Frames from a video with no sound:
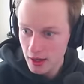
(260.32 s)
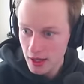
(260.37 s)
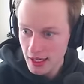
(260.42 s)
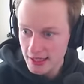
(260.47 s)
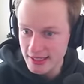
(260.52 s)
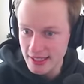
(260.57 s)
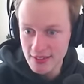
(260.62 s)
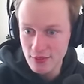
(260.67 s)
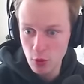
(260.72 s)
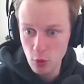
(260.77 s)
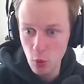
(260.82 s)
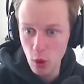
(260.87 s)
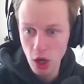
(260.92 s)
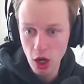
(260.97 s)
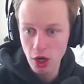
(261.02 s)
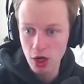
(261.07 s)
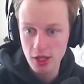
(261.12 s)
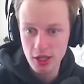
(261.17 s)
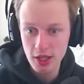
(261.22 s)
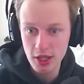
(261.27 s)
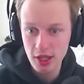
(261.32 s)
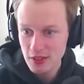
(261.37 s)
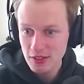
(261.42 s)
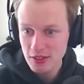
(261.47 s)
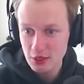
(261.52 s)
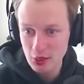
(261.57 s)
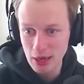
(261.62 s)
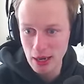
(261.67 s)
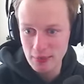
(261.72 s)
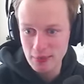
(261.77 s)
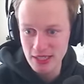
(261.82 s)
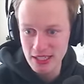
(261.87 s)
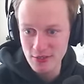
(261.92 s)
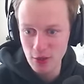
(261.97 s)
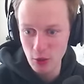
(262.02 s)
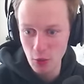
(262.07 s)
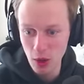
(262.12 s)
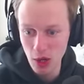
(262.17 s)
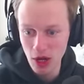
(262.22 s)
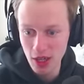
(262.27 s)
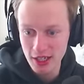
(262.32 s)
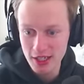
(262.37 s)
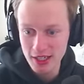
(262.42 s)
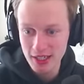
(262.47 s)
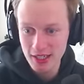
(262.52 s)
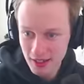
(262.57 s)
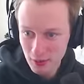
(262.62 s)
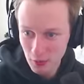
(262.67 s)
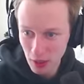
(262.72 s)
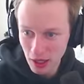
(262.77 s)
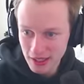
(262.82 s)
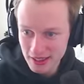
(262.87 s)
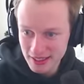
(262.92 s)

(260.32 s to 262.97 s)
It didn't even work. The trap didn't even work. What